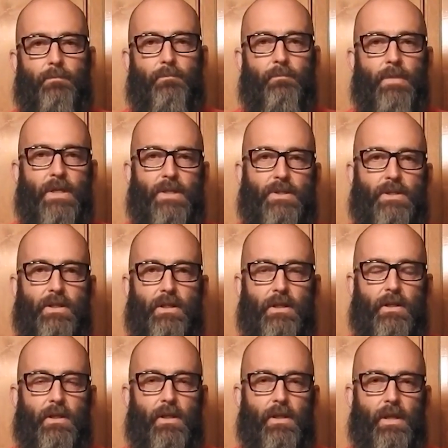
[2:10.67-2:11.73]

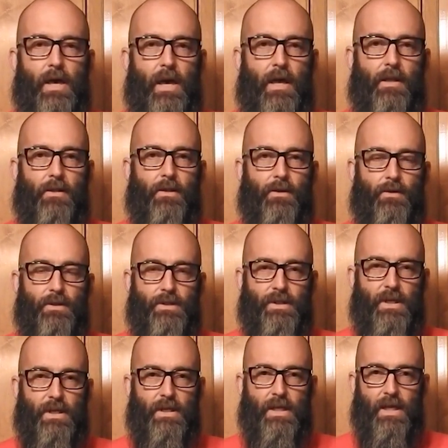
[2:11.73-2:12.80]
Mentioned that there's
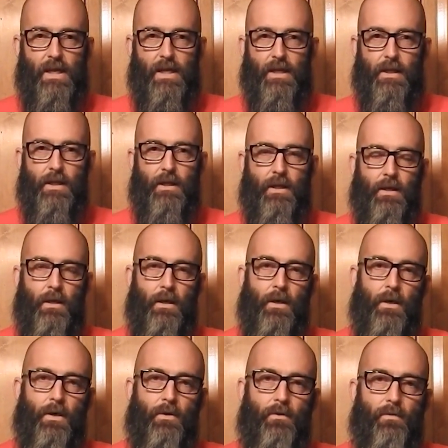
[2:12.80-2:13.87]
a need
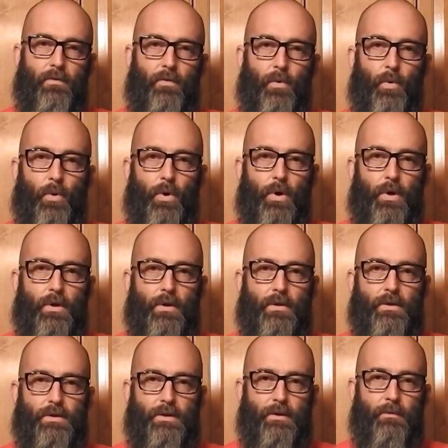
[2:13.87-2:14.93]
for
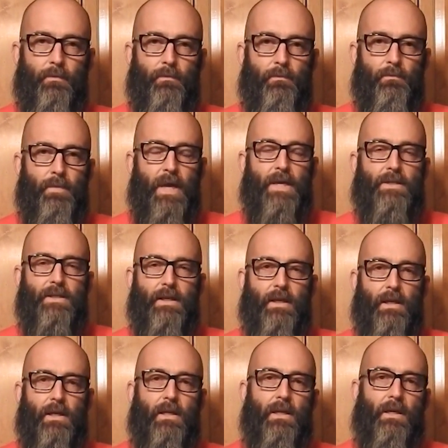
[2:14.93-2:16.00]
some basic
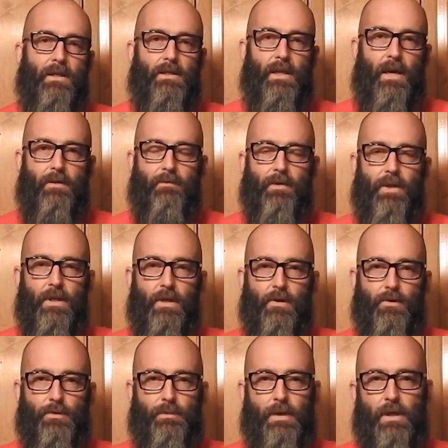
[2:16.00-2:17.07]
type
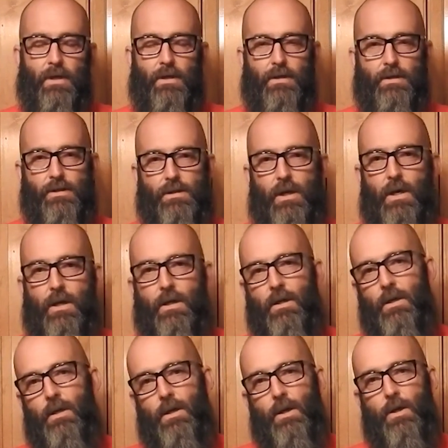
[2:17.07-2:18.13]
videos because
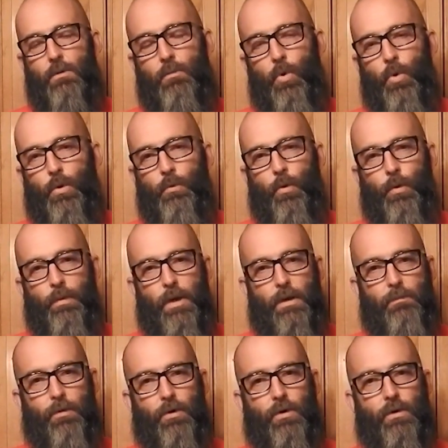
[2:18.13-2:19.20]
more and more
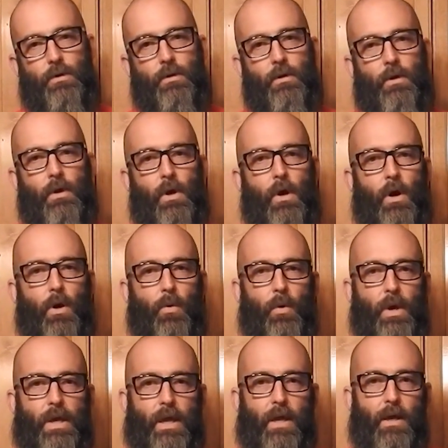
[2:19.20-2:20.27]
people are
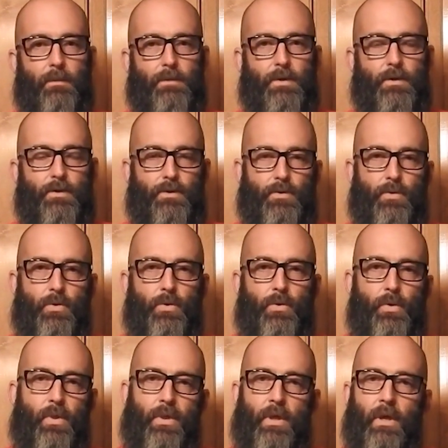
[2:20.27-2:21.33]
waking up to the
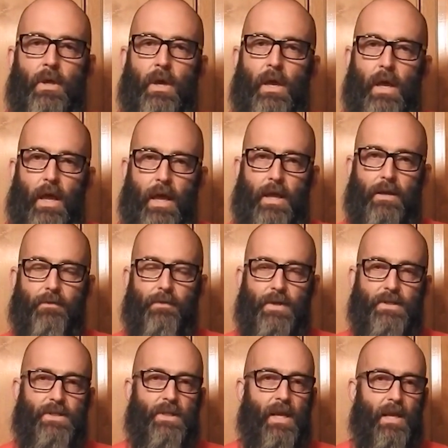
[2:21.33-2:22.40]
truth and
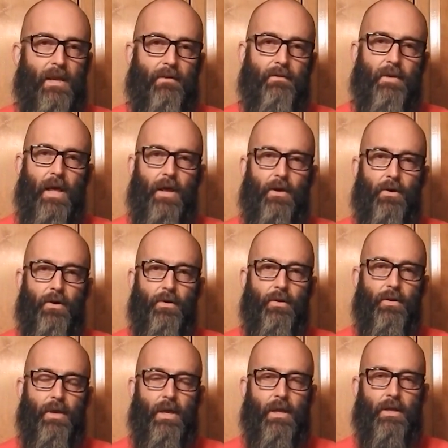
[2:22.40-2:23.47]
investigating flat
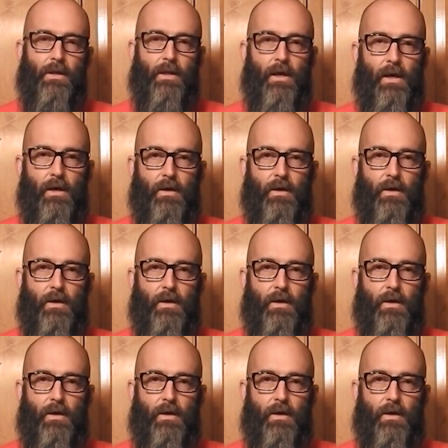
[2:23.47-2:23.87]
earth, and